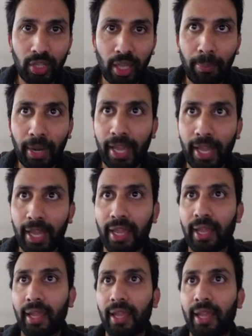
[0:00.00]
the apply.
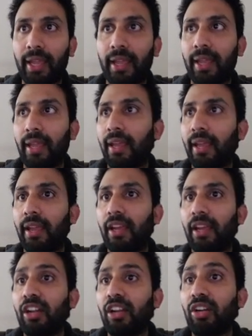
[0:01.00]

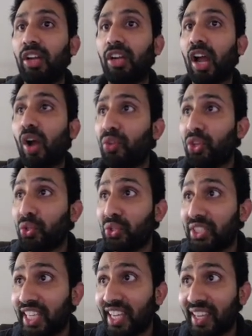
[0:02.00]
Now you
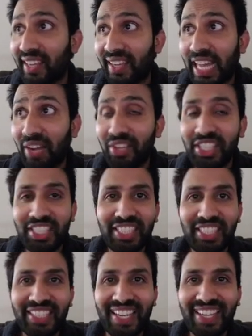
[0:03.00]
see
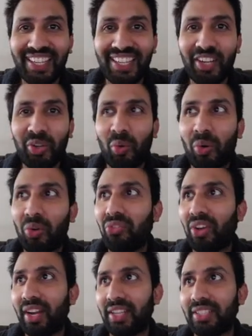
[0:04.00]
nVision generated code
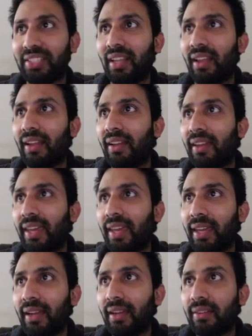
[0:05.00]
for us.
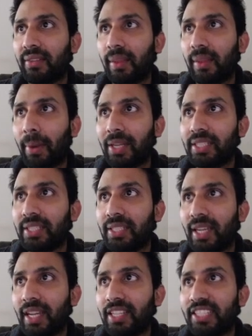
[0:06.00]
Here the
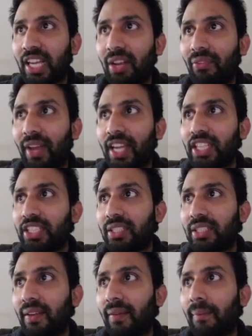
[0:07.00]
percentile
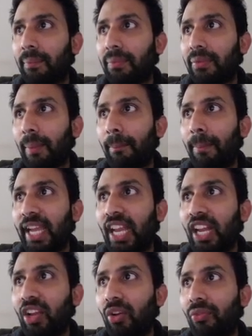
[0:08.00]
signifies the
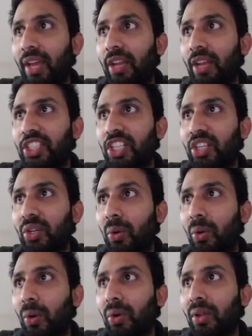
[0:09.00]
beginning of nVision
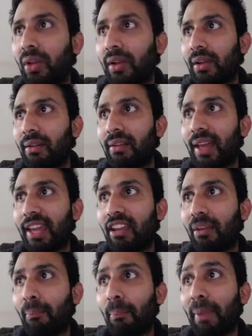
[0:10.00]
code,
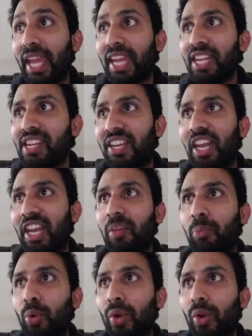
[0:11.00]
like main in
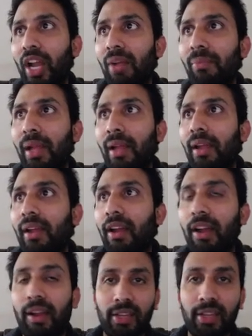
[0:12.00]
any program,
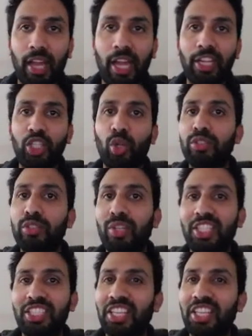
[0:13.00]
and it also
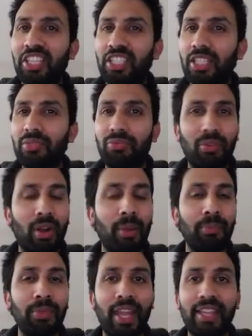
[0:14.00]
distinguishes
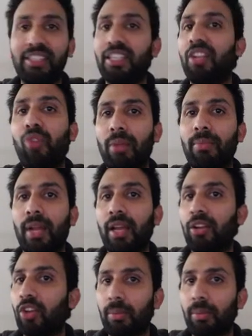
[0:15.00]
from the Excel
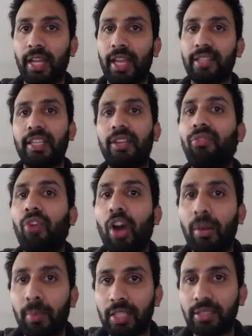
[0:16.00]
formula. Normally Excel
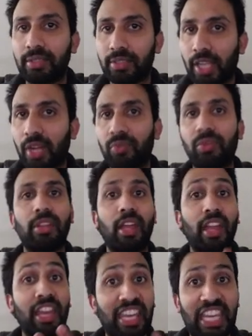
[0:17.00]
formulas start with
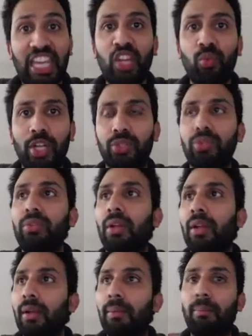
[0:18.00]
equal to,
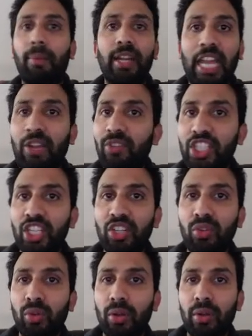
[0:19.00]
but
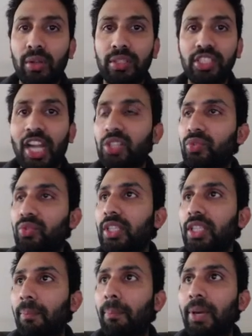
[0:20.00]
nVision starts
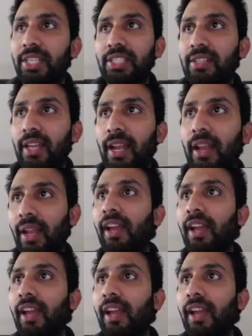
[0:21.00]
with percentile.